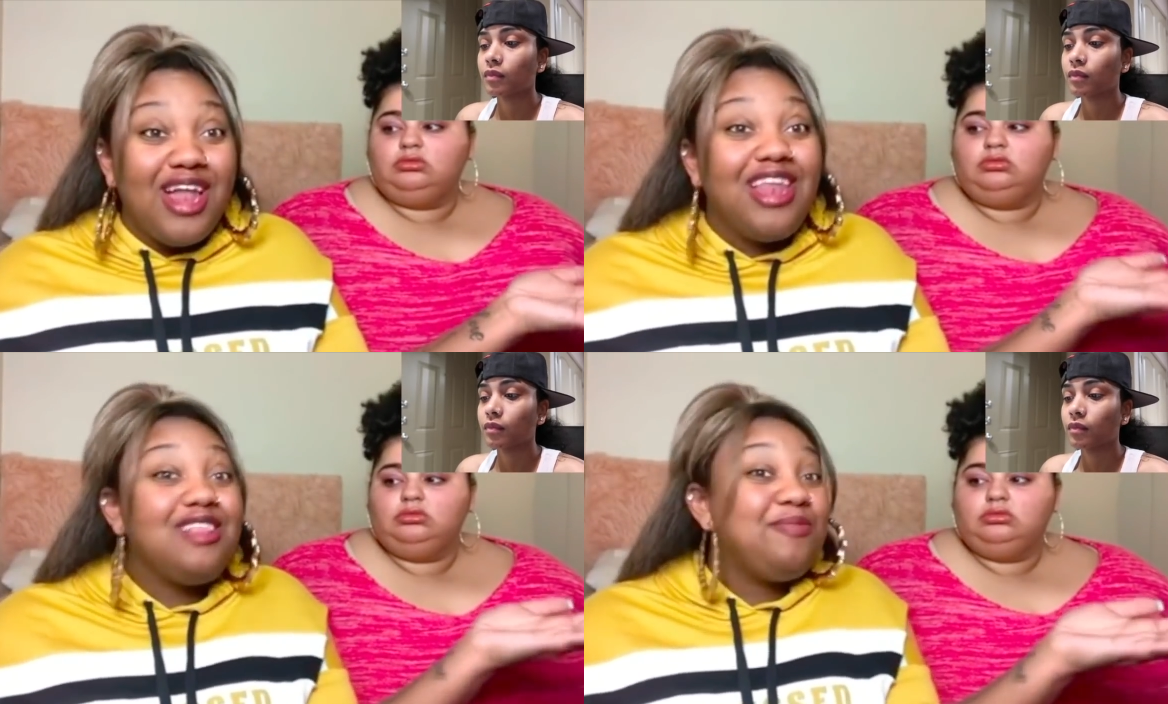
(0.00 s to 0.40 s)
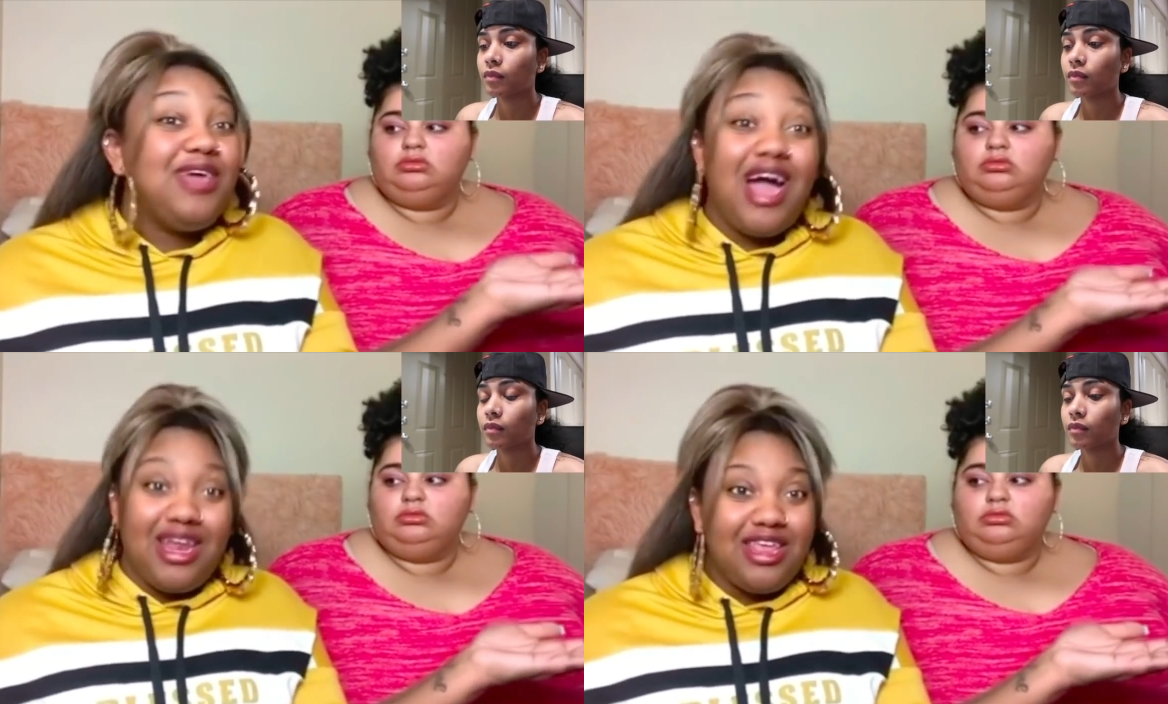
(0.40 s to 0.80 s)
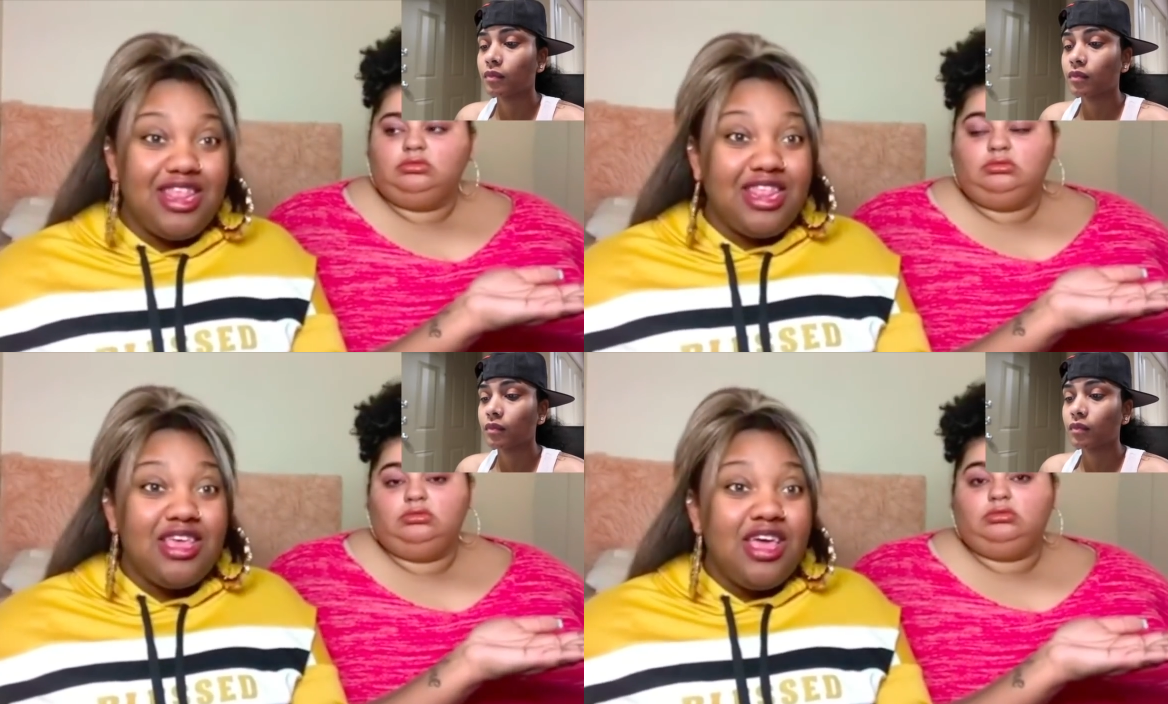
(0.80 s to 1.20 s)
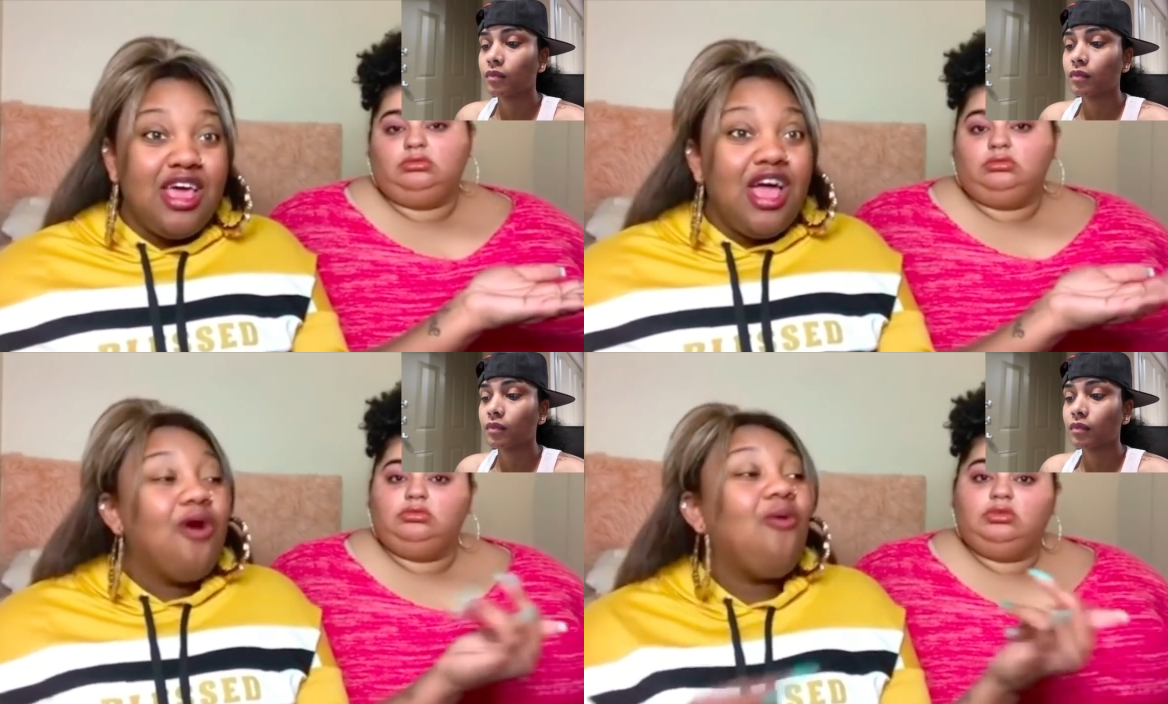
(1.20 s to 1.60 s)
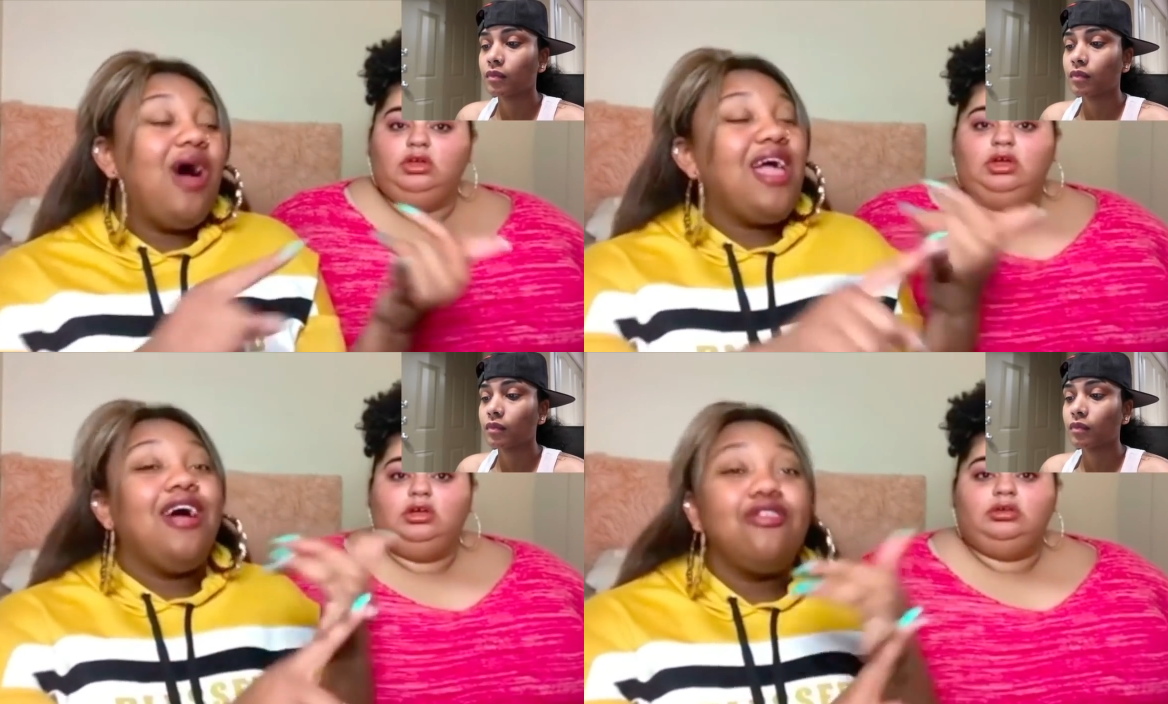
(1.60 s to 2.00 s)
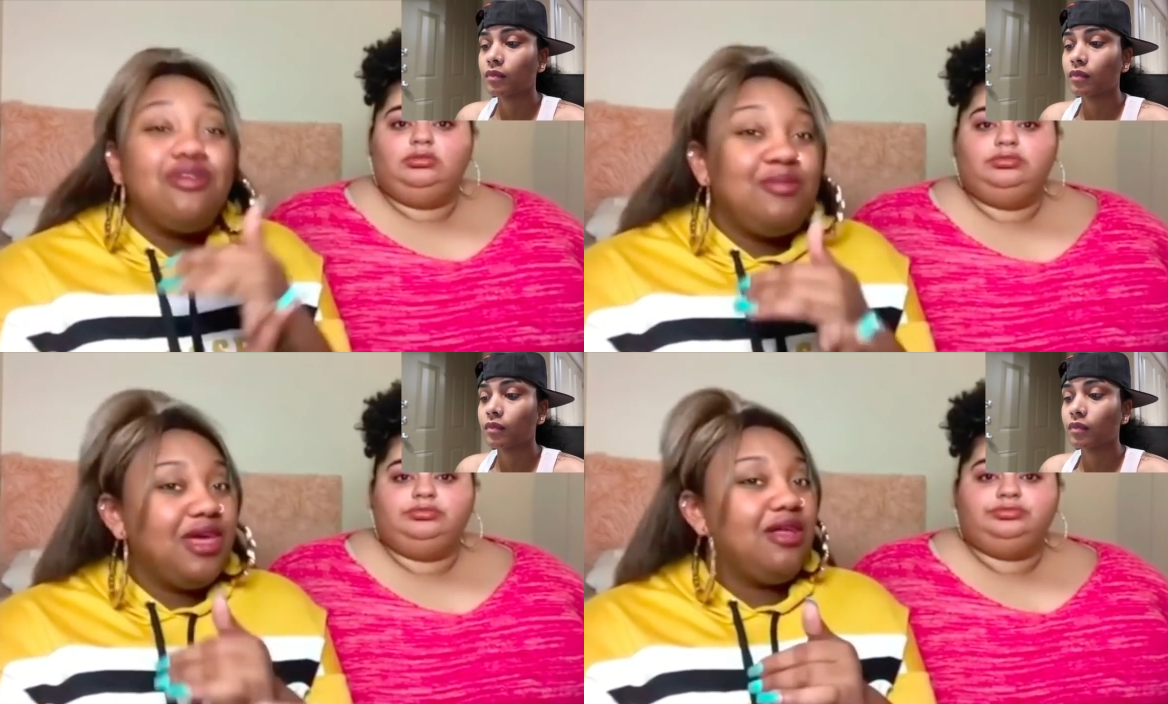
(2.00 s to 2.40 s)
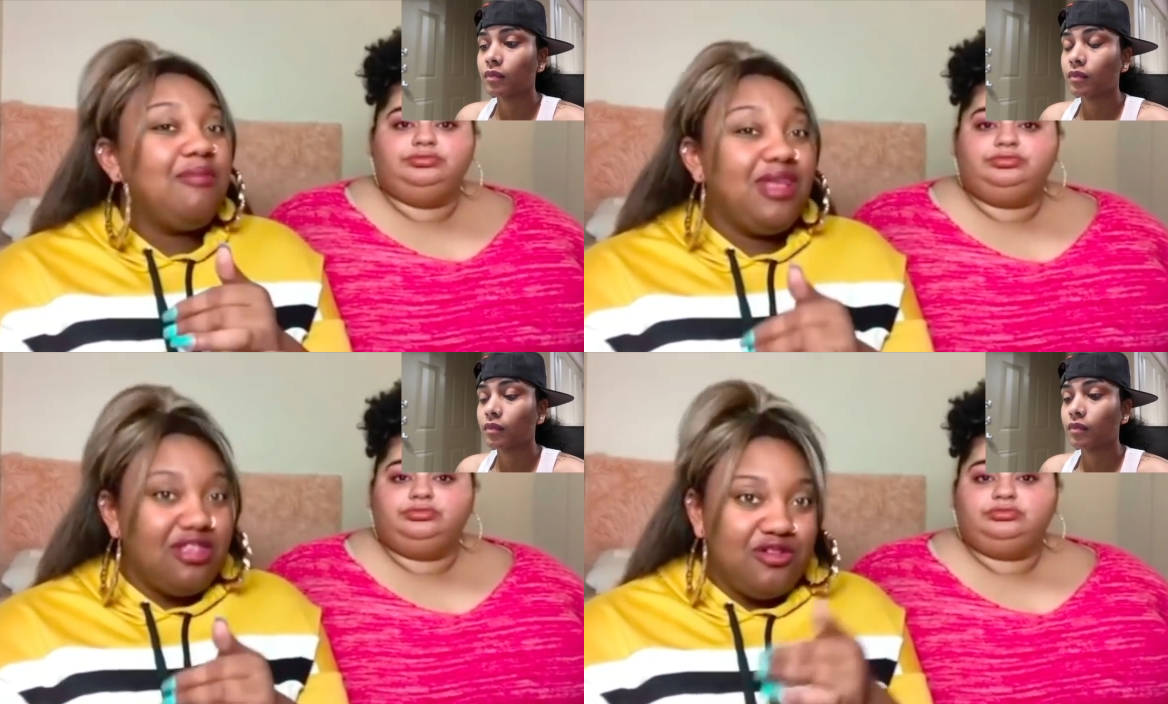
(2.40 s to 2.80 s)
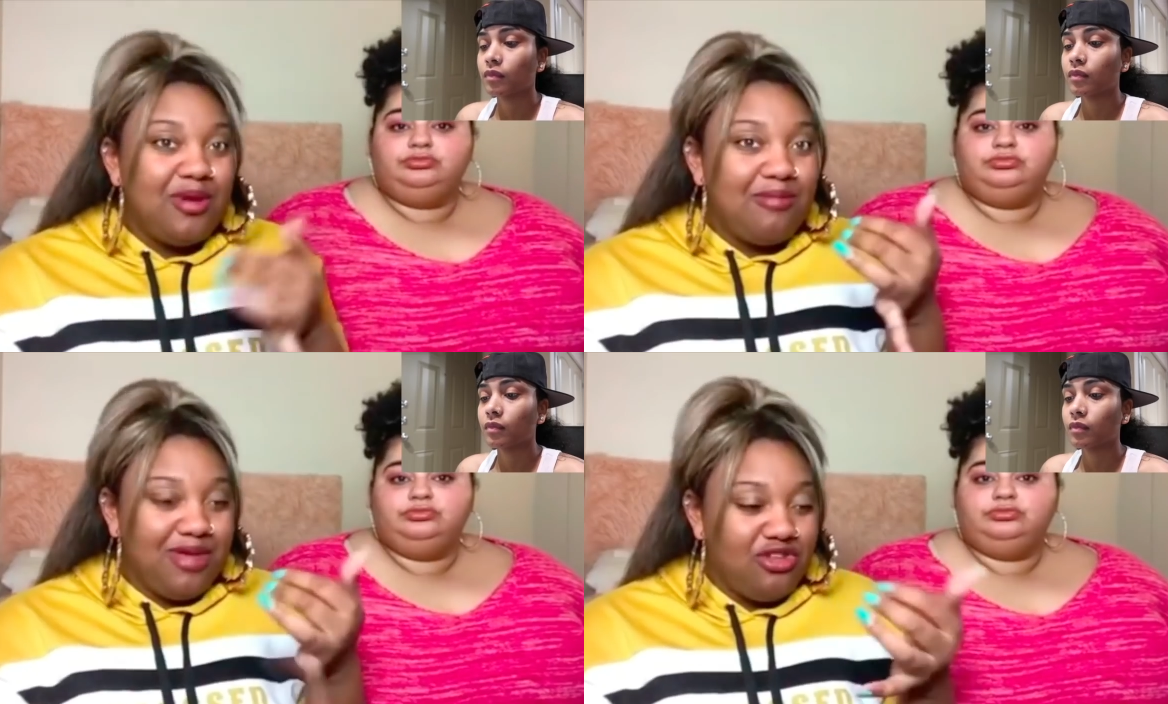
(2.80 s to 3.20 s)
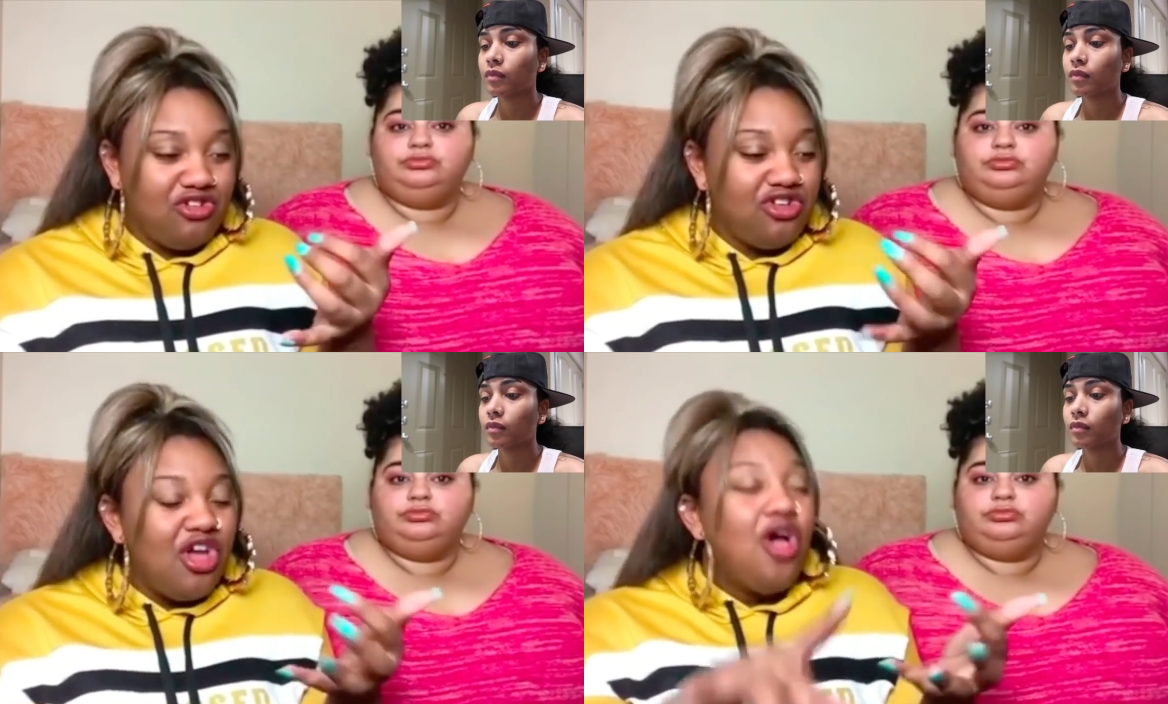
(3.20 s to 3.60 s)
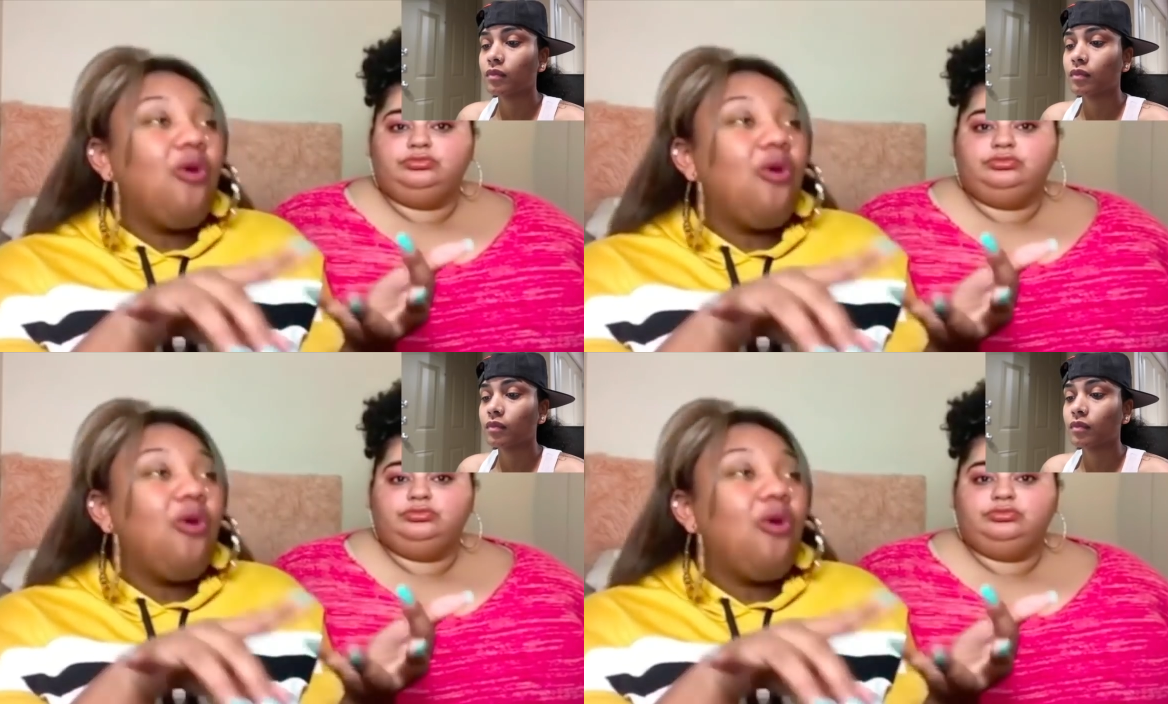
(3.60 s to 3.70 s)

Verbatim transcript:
Speaker 1: Let's be honest. Mm. Why else Mila message my bitch?